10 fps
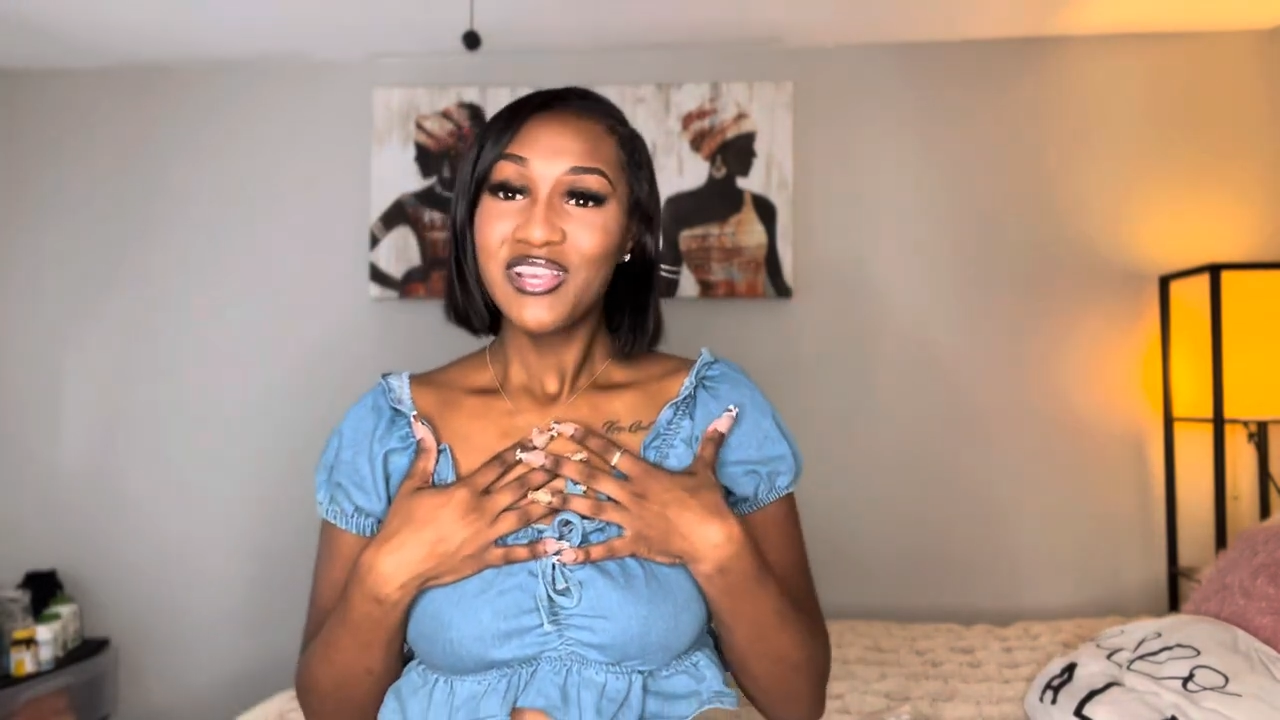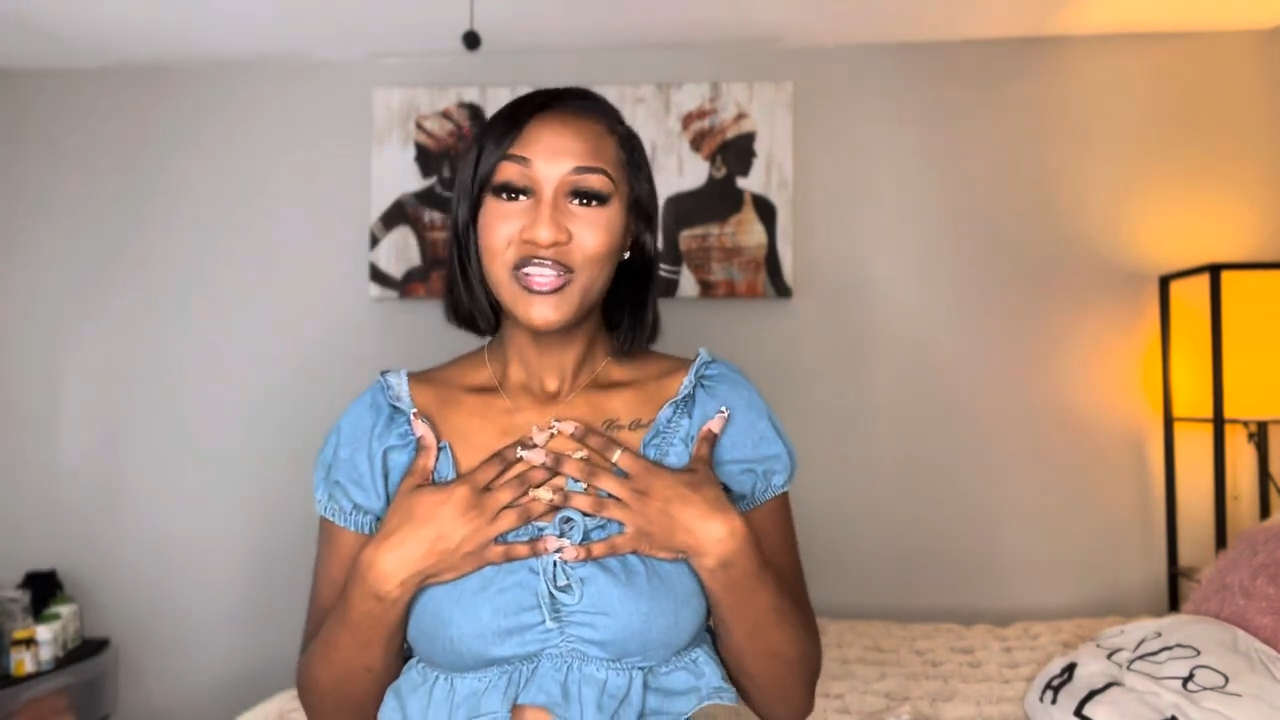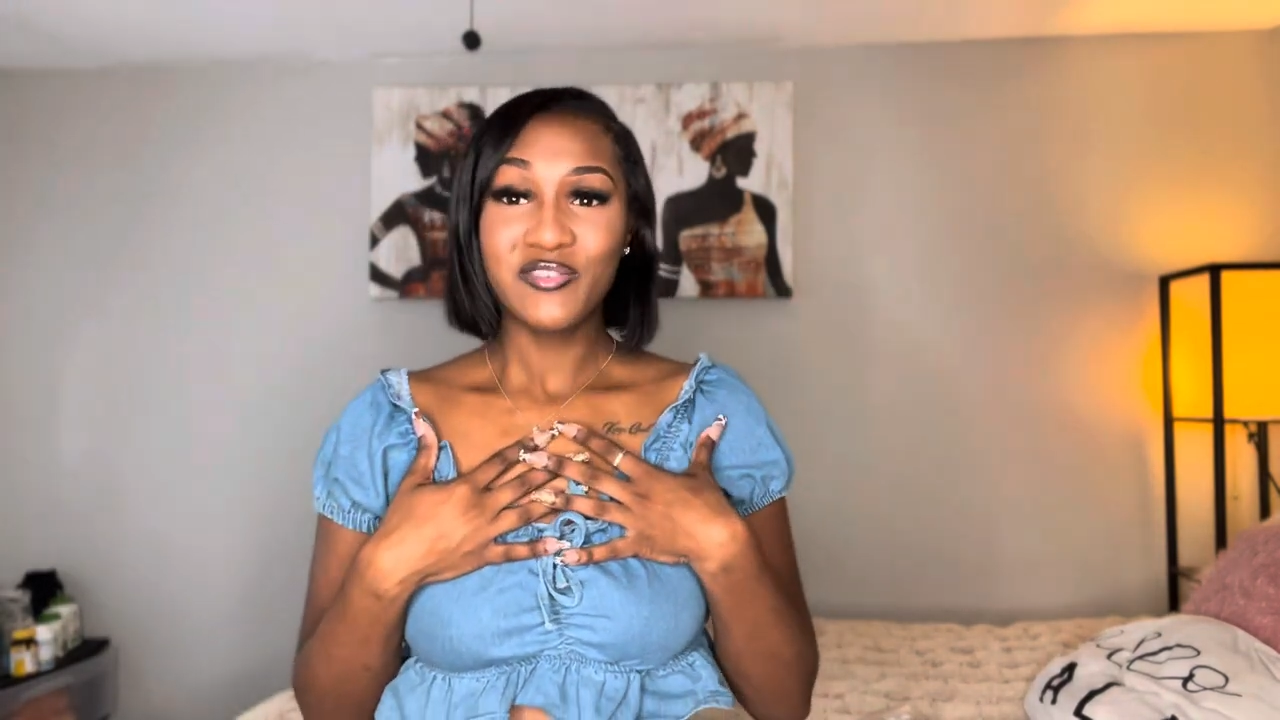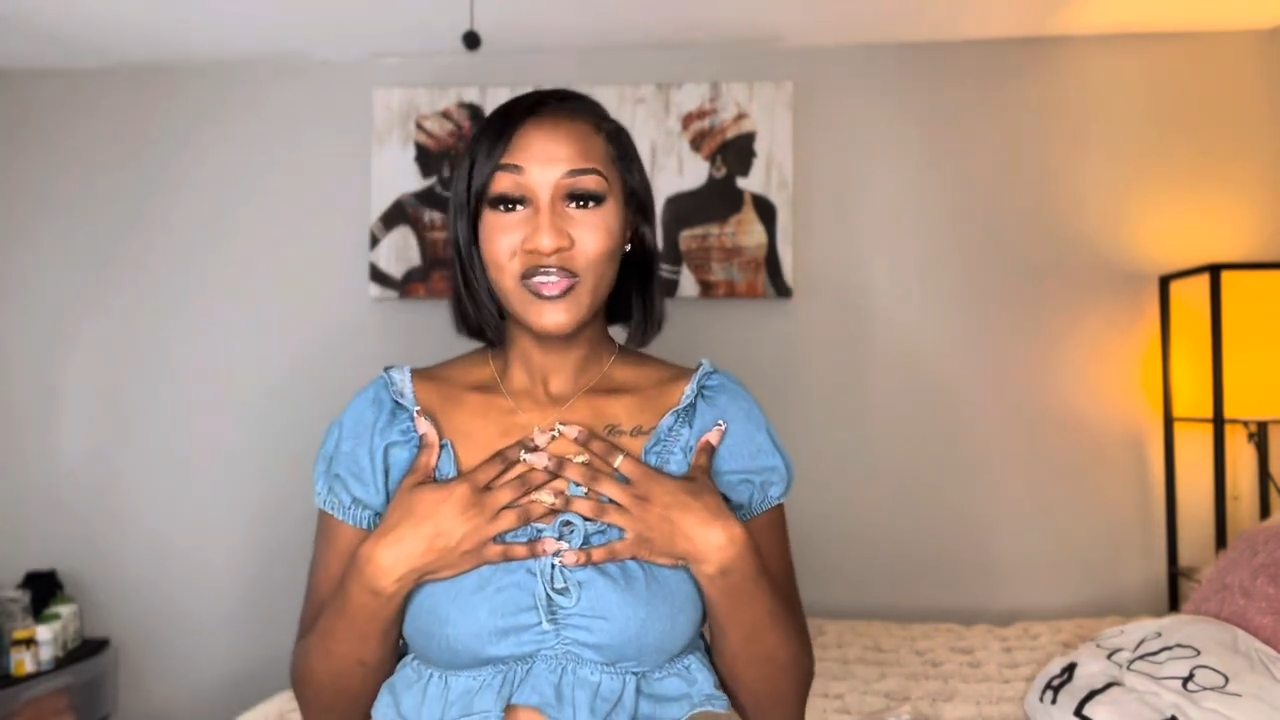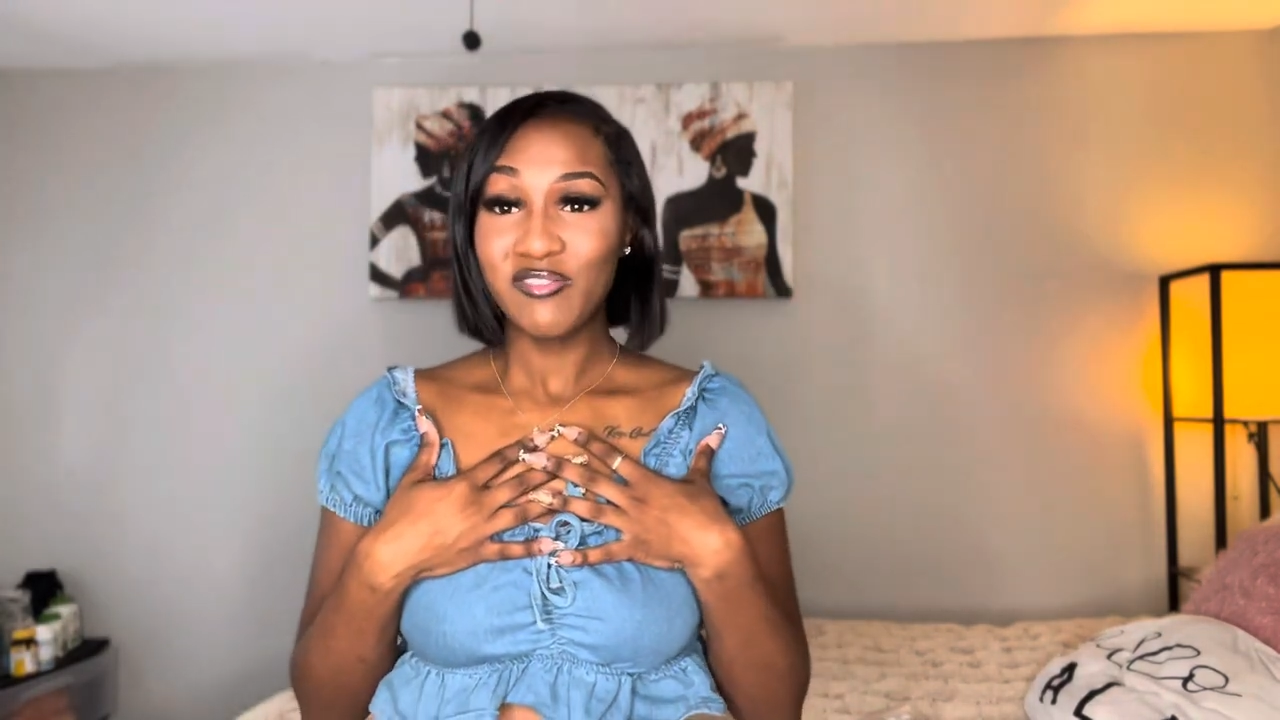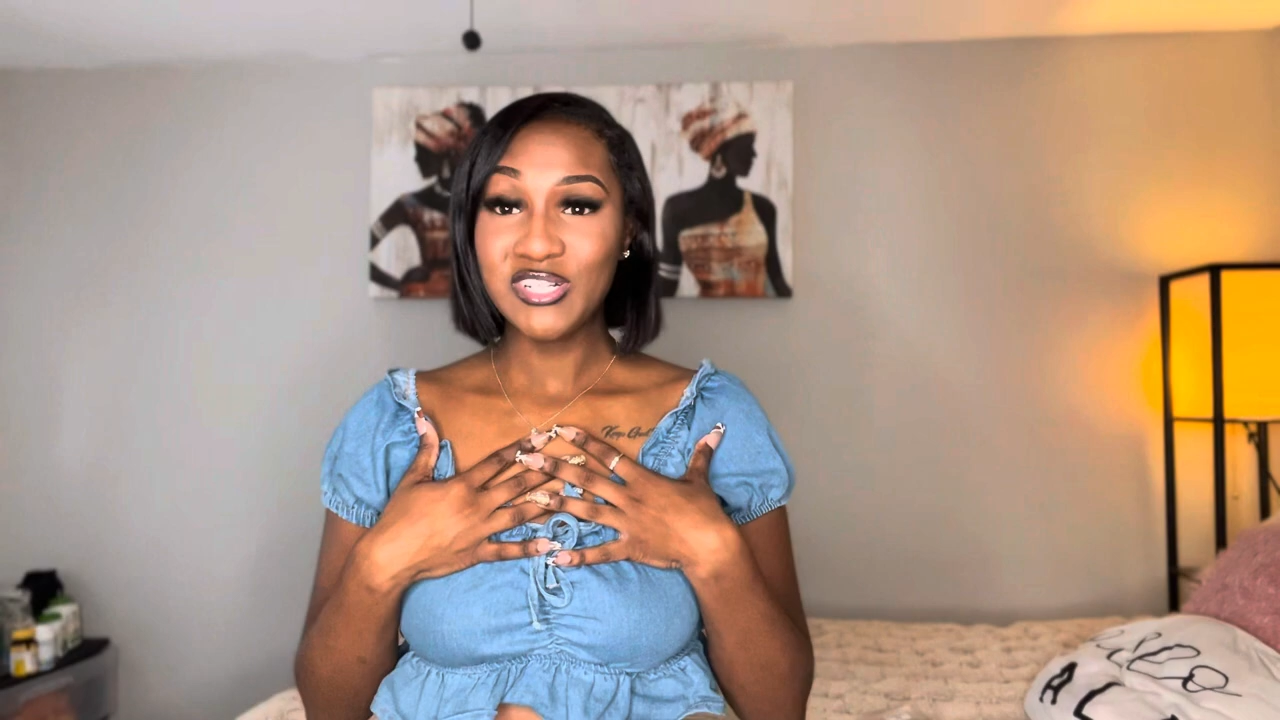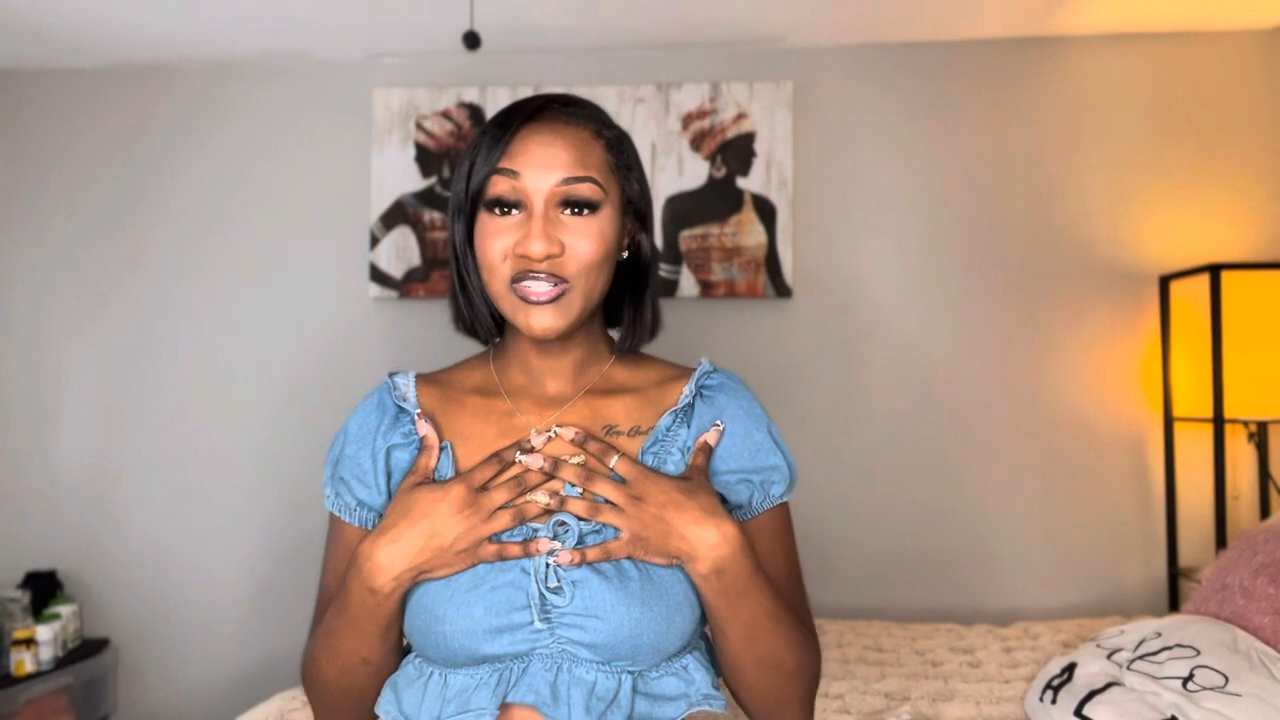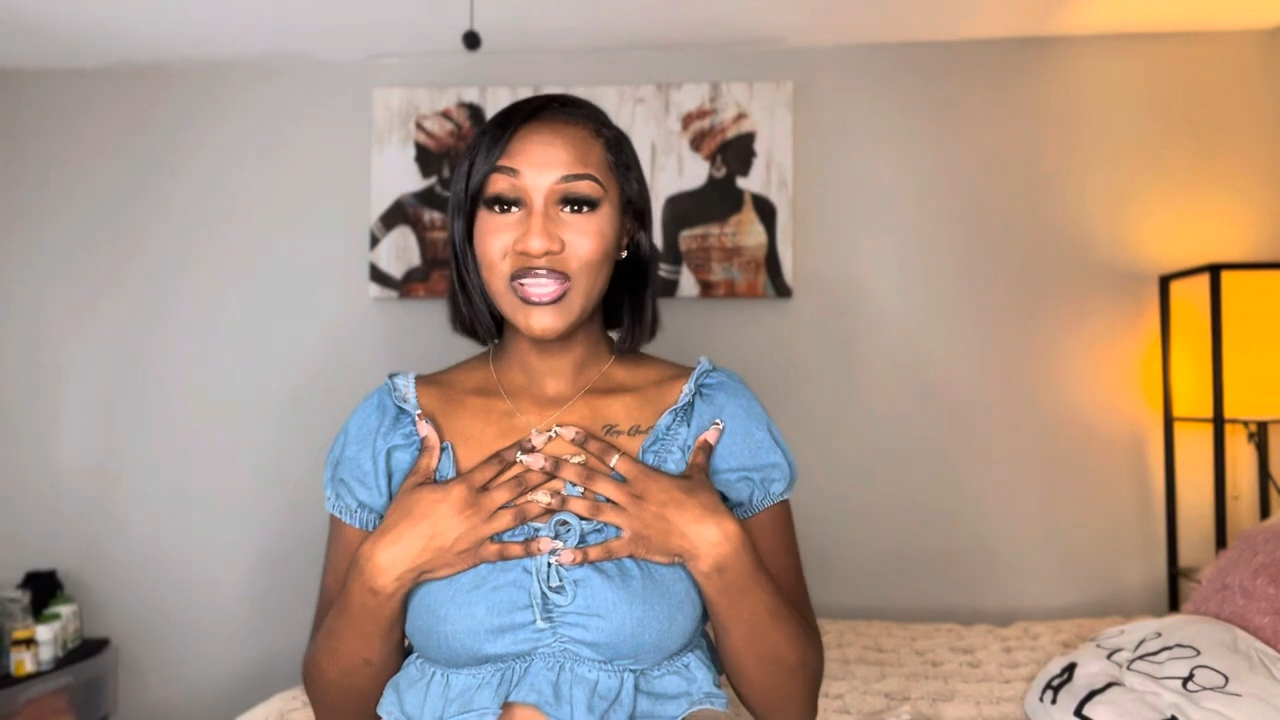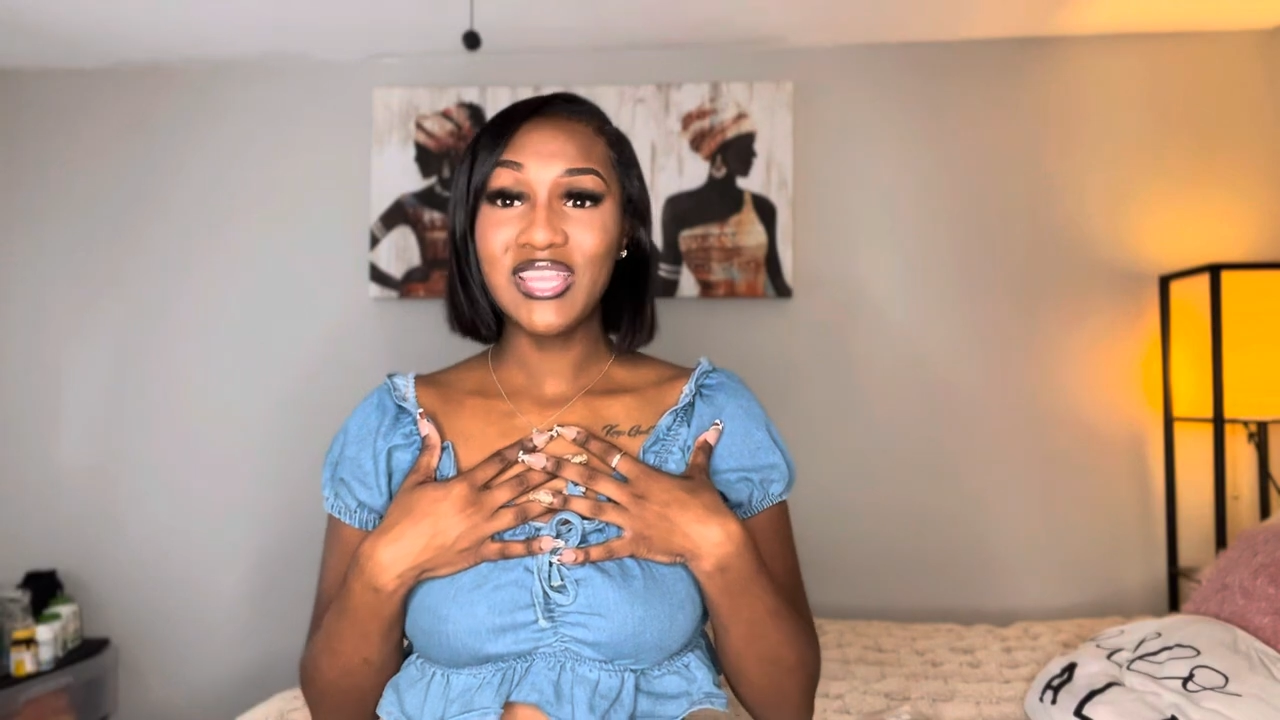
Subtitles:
your favorite drink.